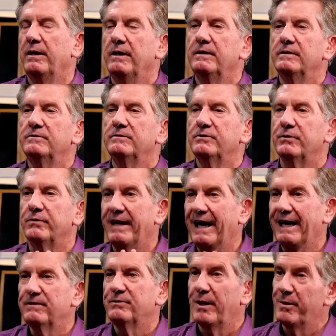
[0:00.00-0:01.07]
So
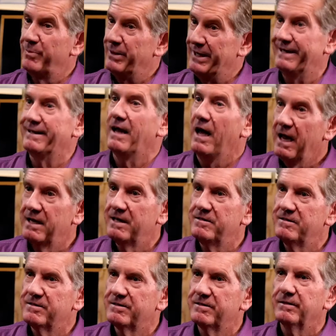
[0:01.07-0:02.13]
that's why being
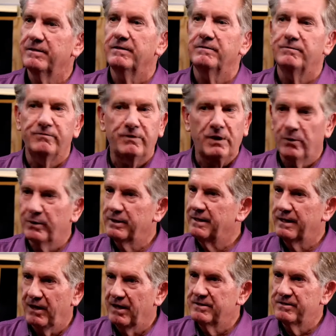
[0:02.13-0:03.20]
nice, following the
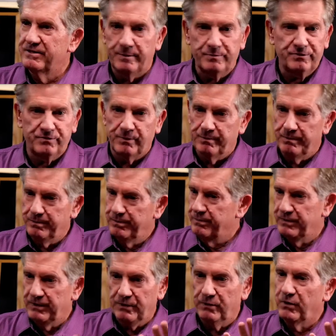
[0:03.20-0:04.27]
concepts from
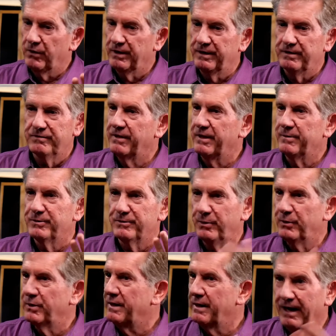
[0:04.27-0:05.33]
Dale Carnegie's famous
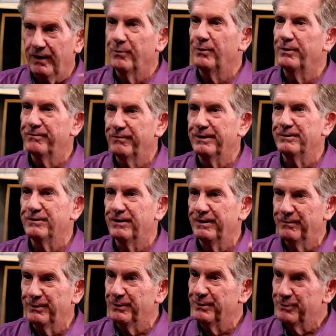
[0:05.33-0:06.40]
book, How to Win Friends and
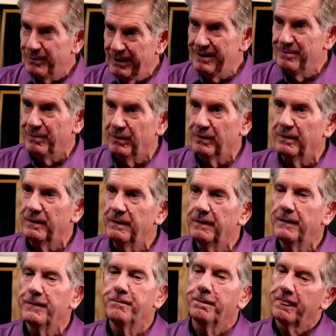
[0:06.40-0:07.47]
Influence People,
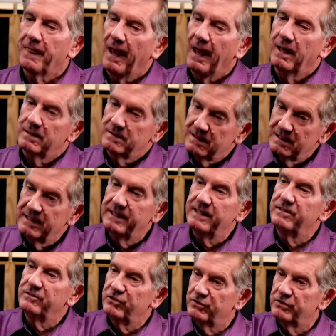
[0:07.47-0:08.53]

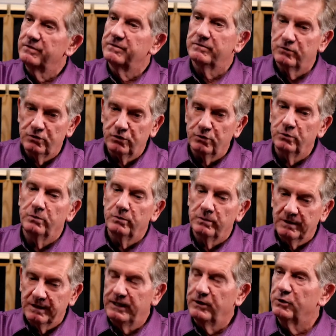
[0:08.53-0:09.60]
leads to
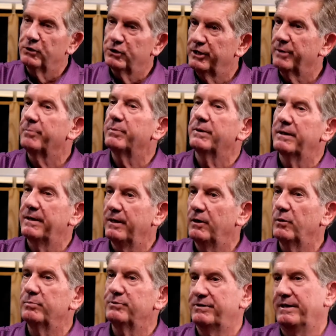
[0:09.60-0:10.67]
leadership and
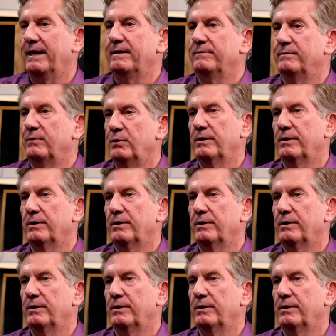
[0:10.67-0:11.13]
helps that work.